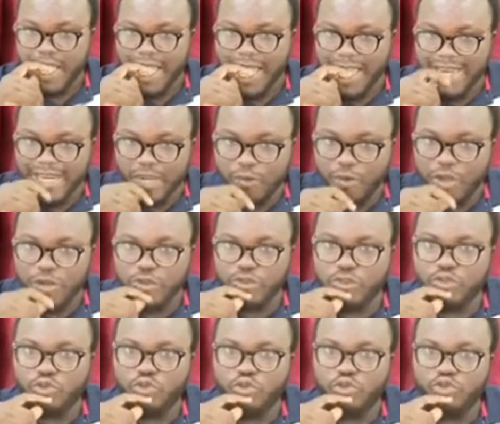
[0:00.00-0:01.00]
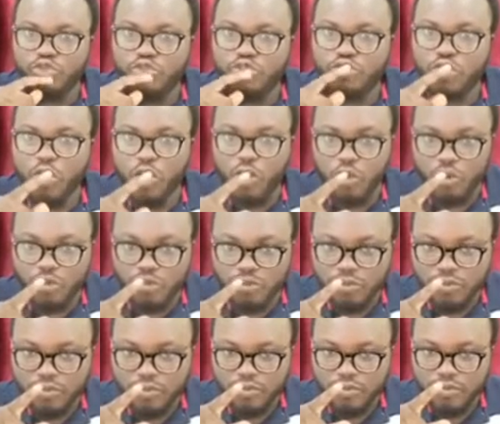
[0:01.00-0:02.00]
And I want us to draw
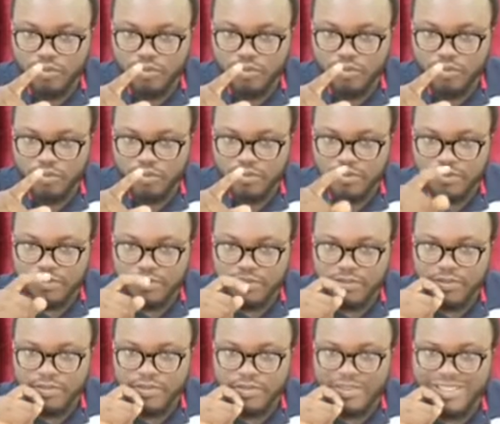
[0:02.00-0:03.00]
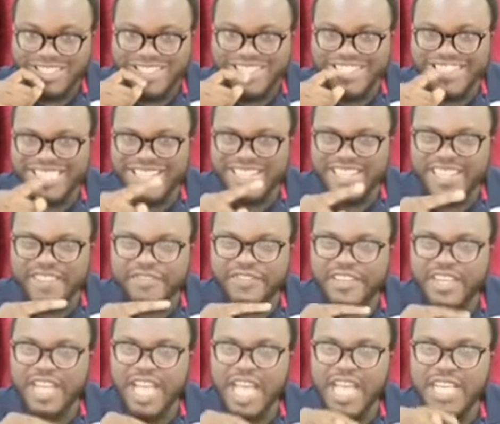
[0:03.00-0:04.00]
the
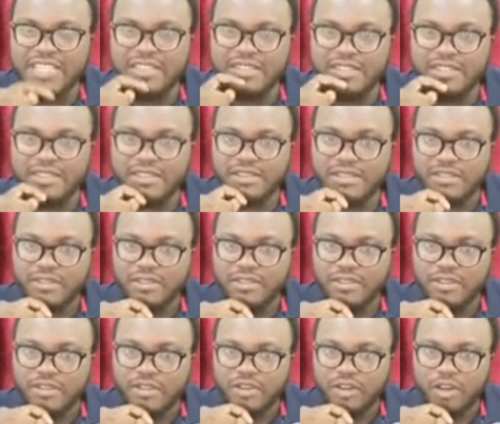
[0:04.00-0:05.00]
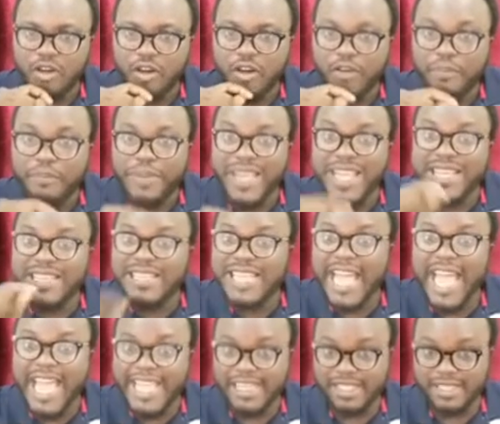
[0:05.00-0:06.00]
significance of paying
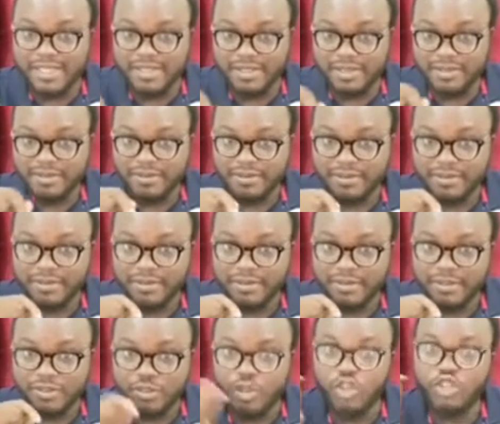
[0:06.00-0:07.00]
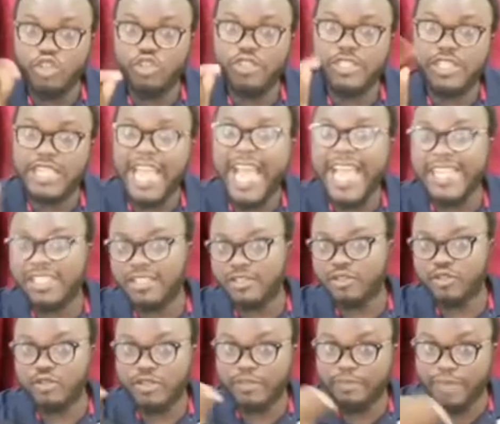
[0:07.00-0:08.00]
tithes, not just tithes
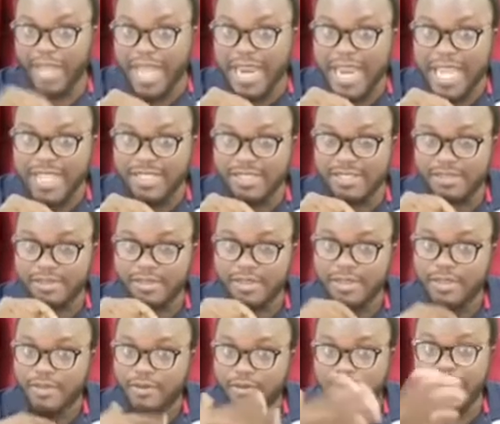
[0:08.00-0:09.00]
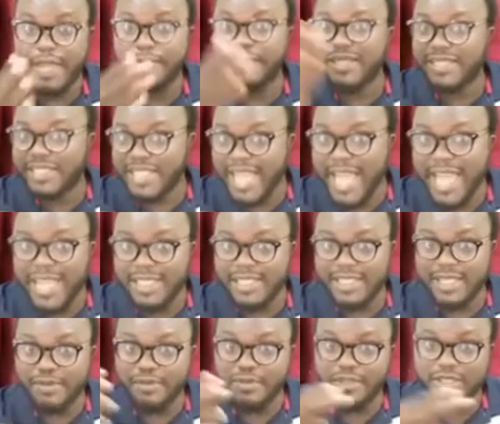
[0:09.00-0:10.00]
to the palace. When I mean tithes,
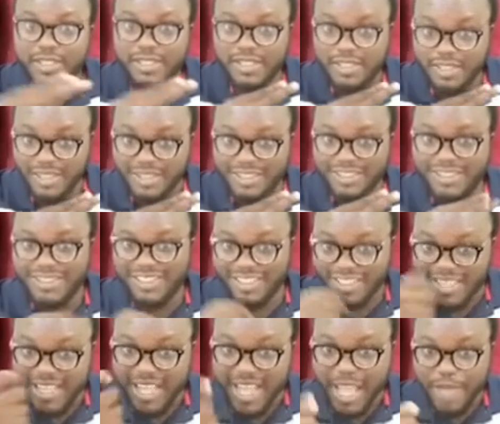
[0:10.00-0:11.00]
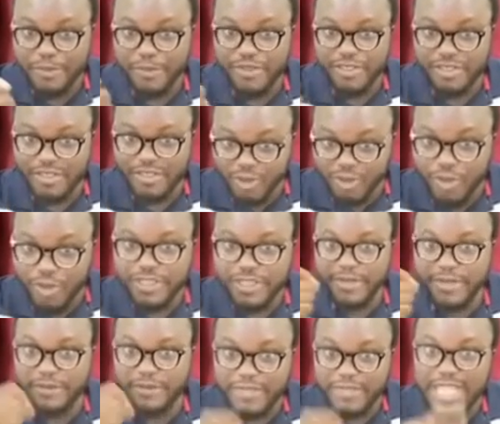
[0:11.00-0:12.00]
I'm not saying, I'm using the
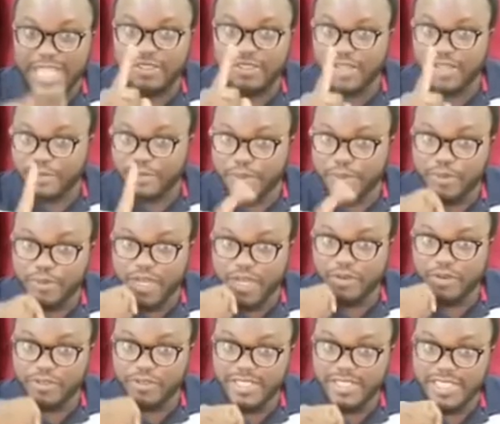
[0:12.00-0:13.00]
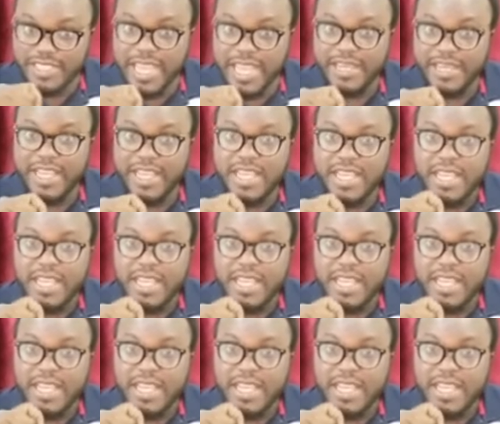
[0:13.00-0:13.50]
concept of tithes so that people can understand.